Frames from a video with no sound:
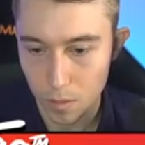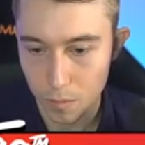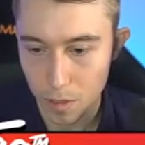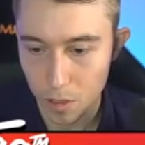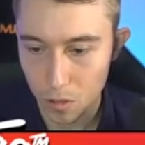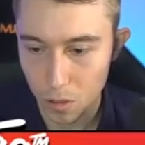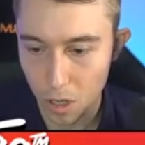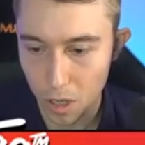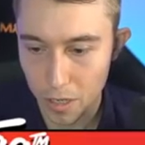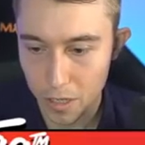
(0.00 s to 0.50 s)
I'm
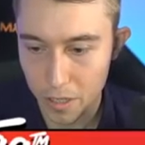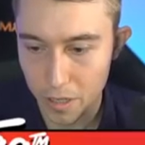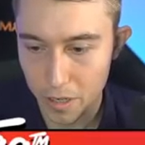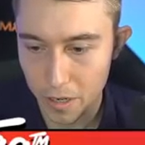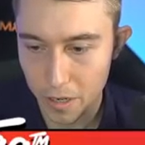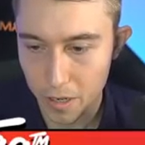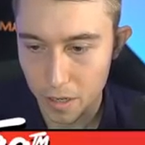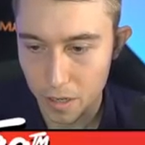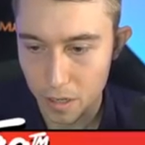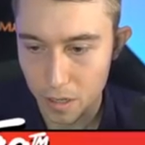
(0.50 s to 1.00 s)
going to log
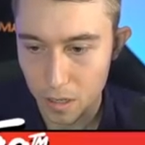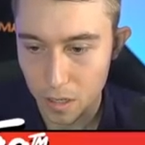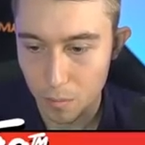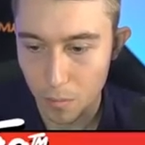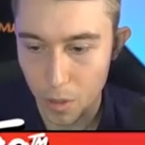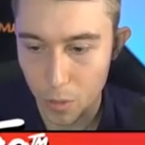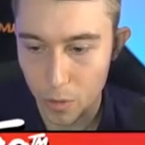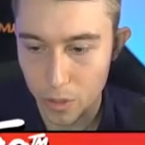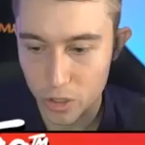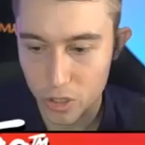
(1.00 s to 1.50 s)
here.
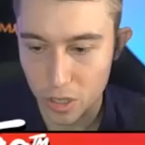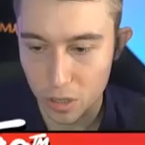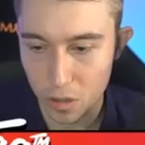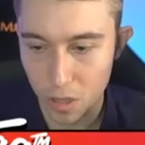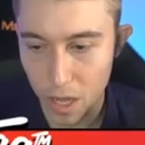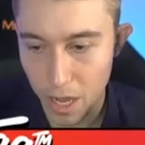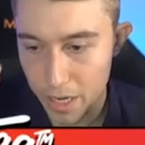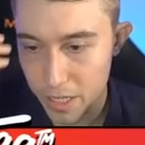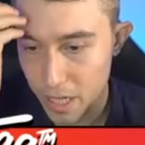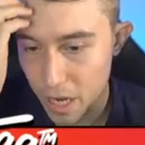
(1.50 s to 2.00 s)
Mother Witch did a
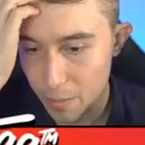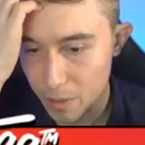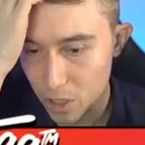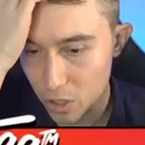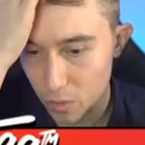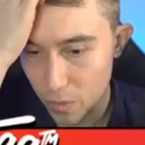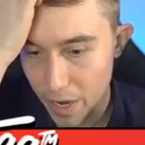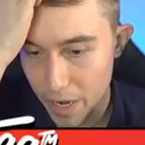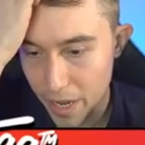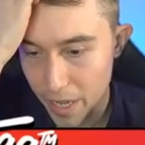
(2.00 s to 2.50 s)
lot of damage
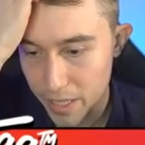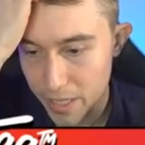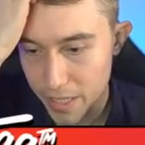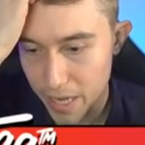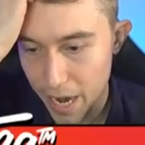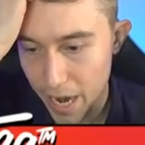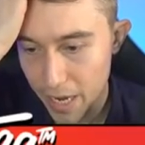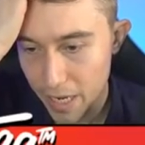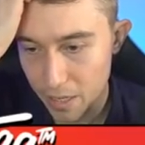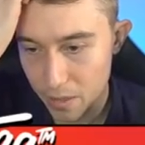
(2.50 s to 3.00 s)
to the right-hand
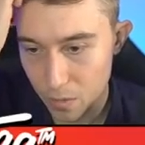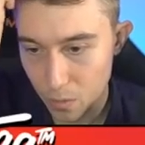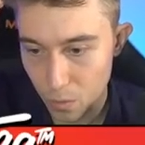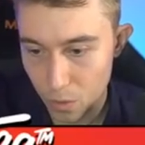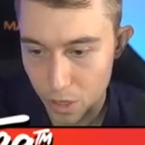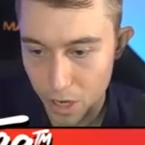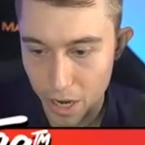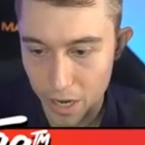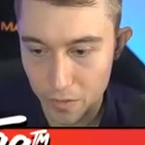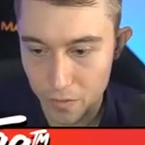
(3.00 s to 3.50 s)
side, and
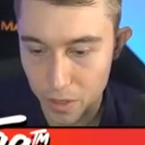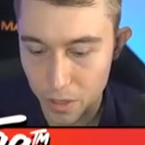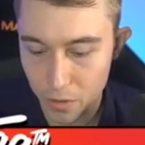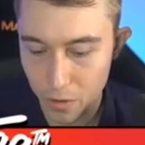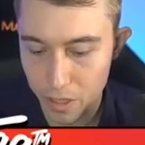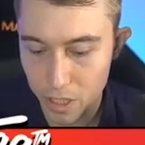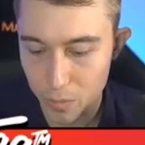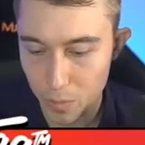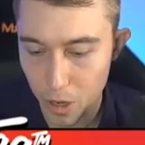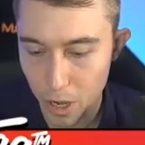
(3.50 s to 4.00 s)
we're kind of in a
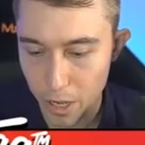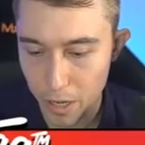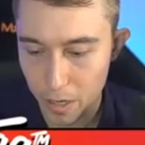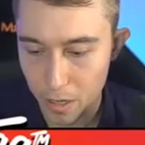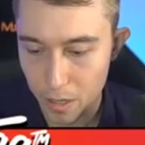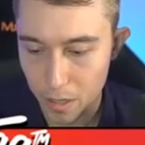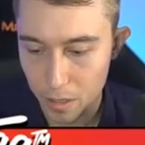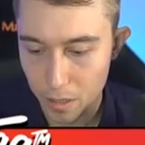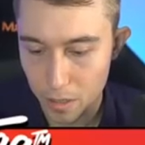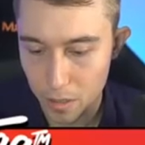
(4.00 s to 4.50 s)
great spot.
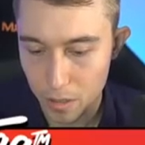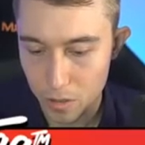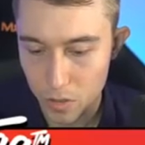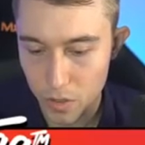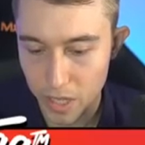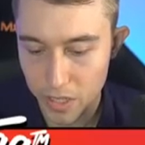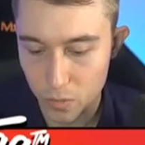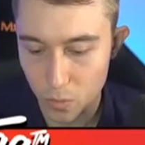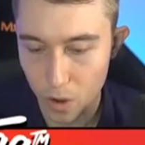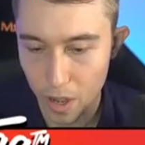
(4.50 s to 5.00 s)

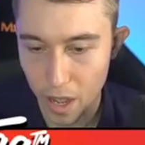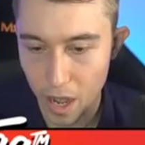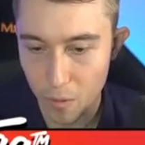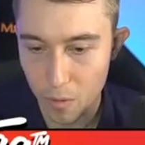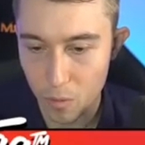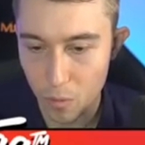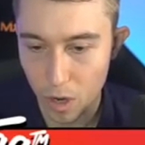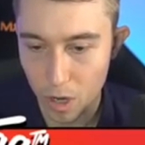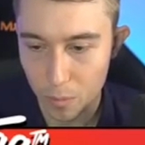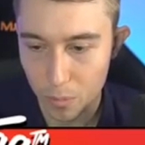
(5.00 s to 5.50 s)
That's what,
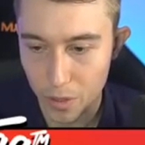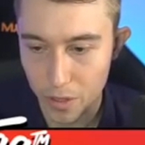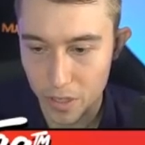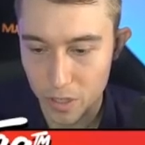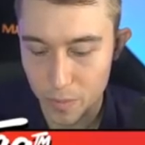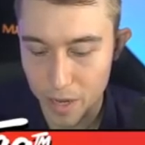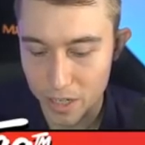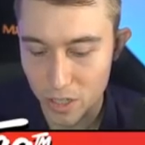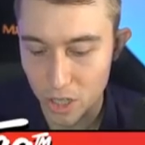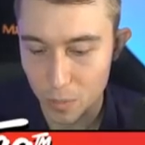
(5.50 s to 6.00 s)
how we want to play
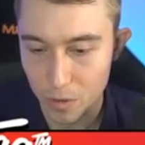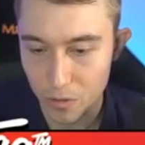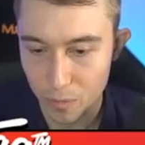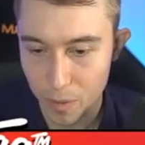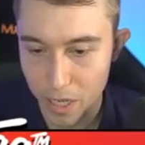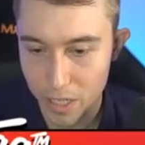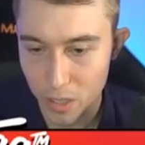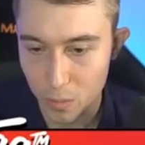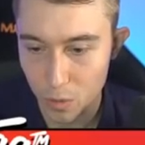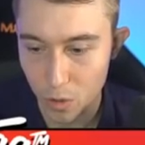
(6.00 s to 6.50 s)
this matchup
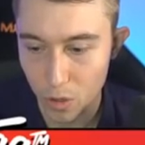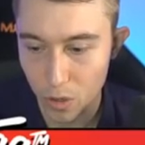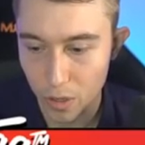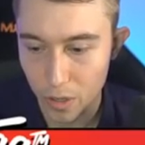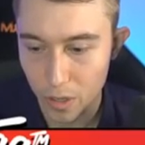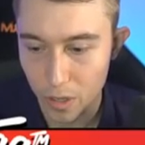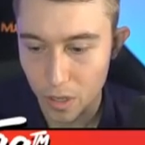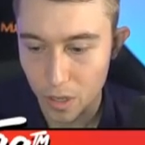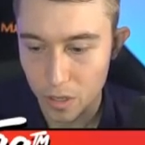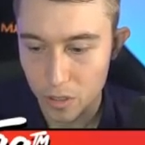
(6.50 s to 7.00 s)
if possible.
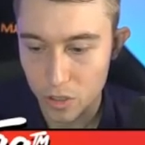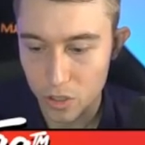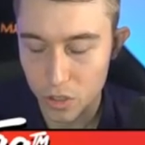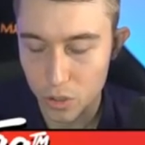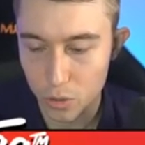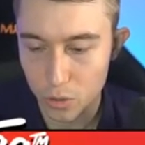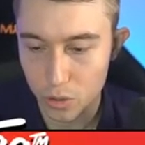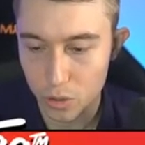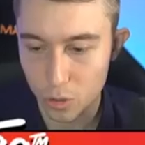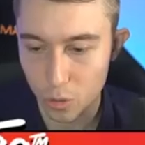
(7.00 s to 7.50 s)

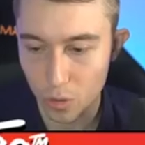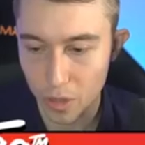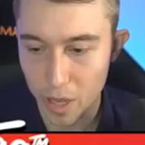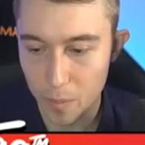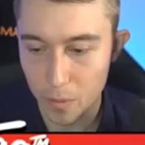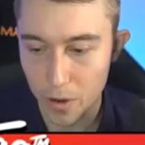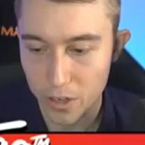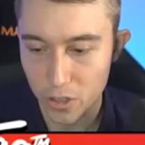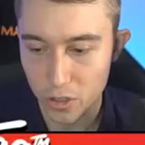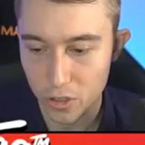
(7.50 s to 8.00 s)
Just do dual
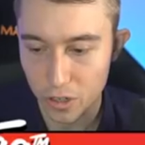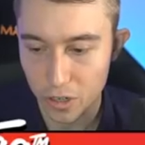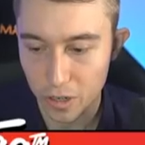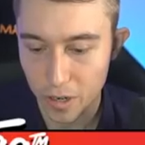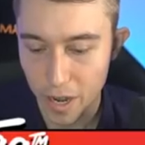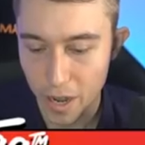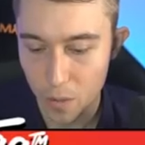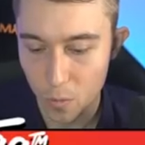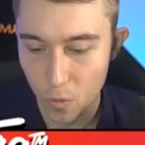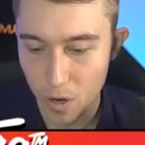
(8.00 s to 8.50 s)
lane pressure
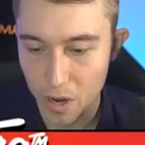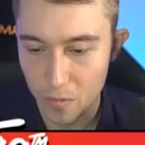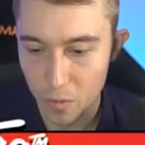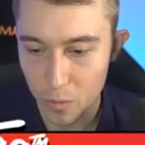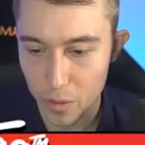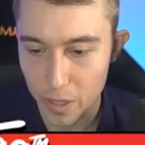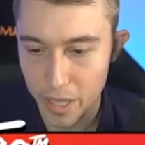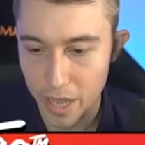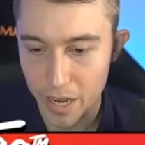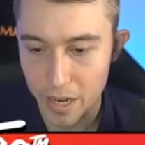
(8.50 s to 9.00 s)
and
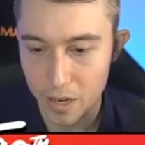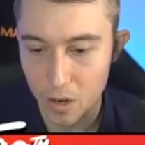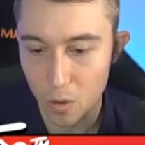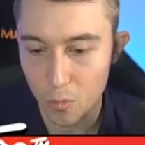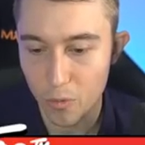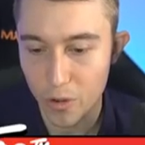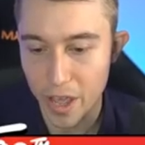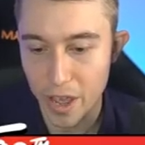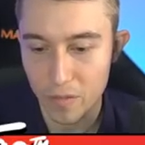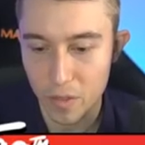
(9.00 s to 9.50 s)
whatever we can, and
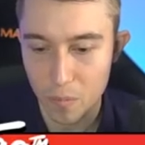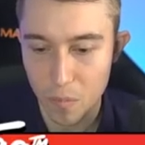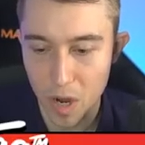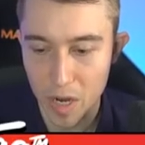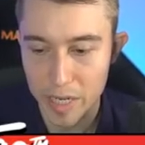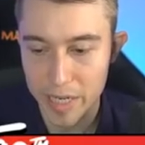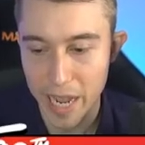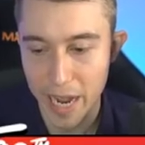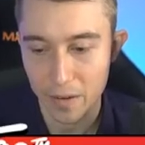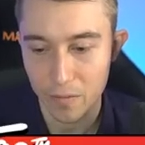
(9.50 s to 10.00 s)
hopefully have the
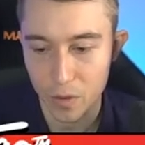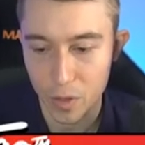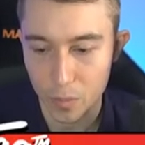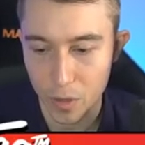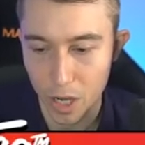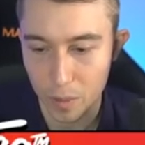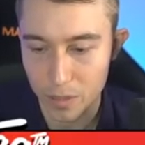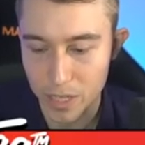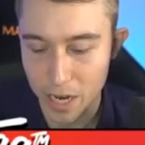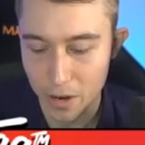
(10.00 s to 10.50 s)
Monk tank for the
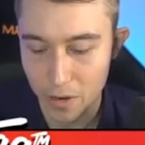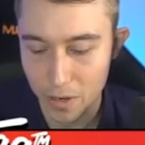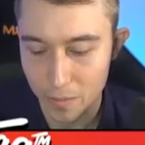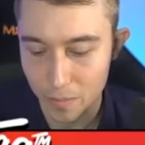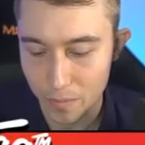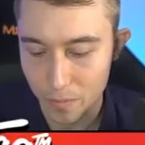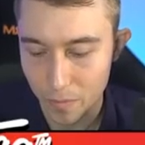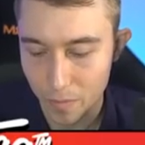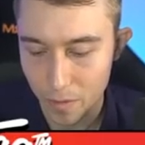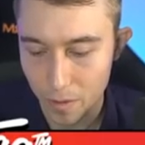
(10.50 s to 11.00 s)
bomb tower,
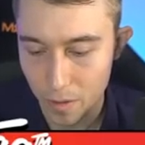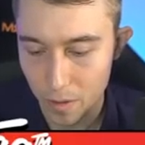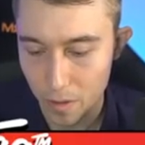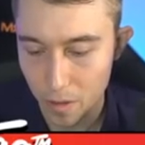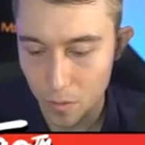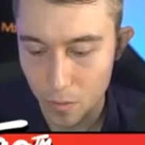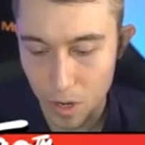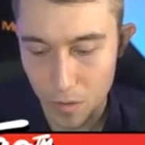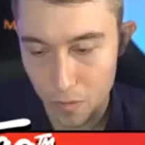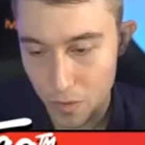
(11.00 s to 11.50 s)

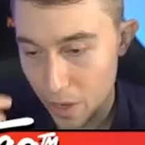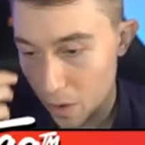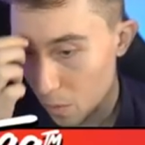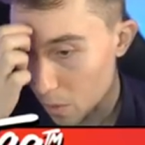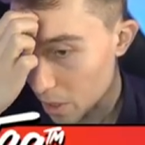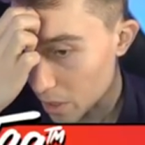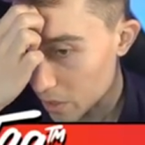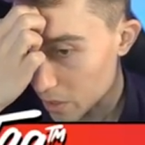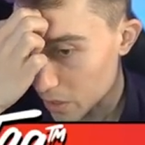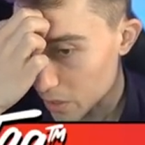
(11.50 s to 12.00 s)
whenever
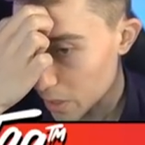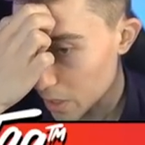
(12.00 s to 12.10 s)
that works.